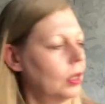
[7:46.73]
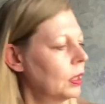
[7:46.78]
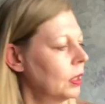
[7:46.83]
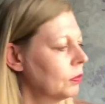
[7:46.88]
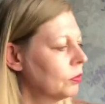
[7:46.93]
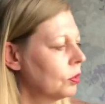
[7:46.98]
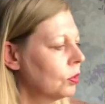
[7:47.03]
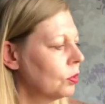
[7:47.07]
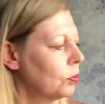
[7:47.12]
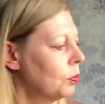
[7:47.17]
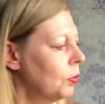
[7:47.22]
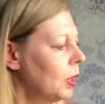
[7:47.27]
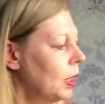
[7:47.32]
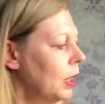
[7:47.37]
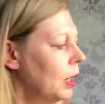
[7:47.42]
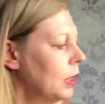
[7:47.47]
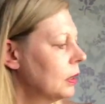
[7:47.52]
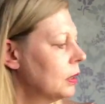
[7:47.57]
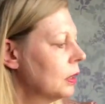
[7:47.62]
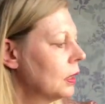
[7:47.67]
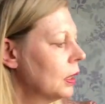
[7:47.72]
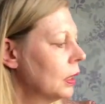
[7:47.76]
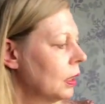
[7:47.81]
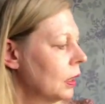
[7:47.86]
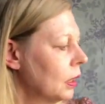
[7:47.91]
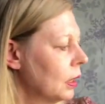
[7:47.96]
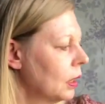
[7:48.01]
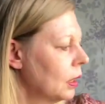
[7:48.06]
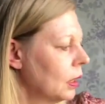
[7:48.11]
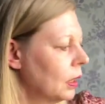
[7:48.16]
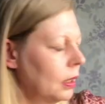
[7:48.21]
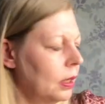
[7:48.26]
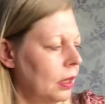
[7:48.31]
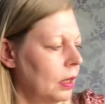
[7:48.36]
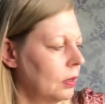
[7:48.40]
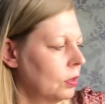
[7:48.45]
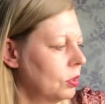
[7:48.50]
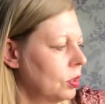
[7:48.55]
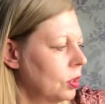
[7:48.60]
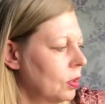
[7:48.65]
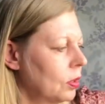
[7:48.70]
And I've just made, I
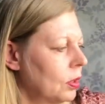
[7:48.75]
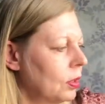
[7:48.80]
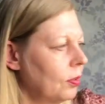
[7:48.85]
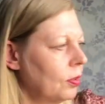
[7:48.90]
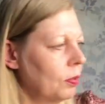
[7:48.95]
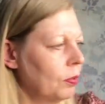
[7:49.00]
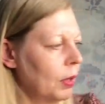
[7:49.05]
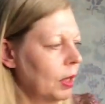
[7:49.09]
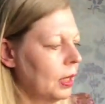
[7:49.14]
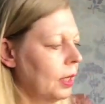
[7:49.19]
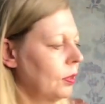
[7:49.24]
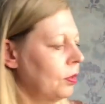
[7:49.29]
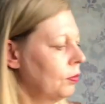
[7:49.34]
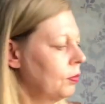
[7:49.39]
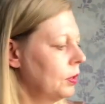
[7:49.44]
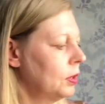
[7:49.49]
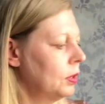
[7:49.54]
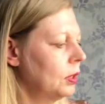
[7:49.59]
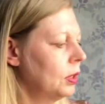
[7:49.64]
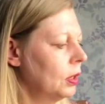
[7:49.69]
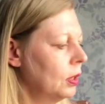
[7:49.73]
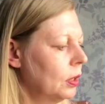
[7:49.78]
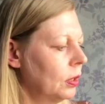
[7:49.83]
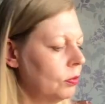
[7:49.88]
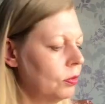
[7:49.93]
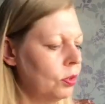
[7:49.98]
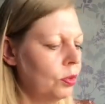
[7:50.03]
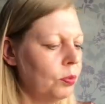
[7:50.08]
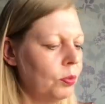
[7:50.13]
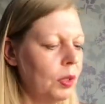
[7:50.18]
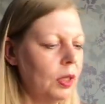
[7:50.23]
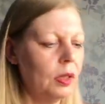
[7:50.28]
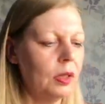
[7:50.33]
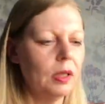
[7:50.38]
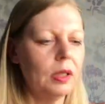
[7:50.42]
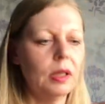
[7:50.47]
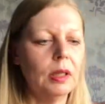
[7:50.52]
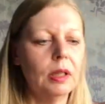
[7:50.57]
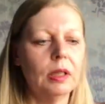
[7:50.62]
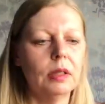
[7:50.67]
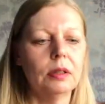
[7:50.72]
showed this in my last video, I've just made
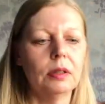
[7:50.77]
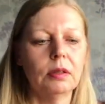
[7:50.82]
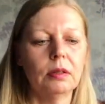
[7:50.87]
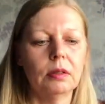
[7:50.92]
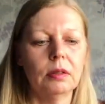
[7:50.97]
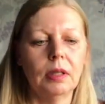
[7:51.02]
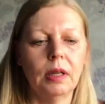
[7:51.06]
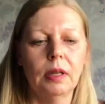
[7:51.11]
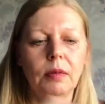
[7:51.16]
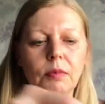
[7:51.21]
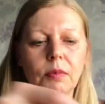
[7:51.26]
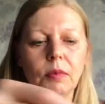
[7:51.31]
the little